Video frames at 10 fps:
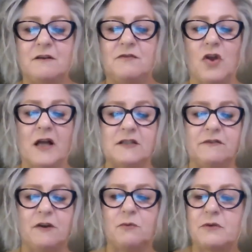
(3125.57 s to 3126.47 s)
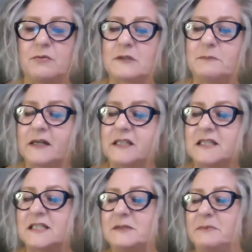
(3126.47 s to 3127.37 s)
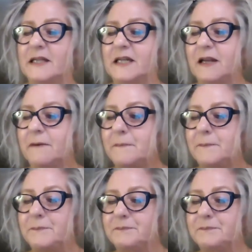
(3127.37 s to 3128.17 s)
philosophy with respect to disability.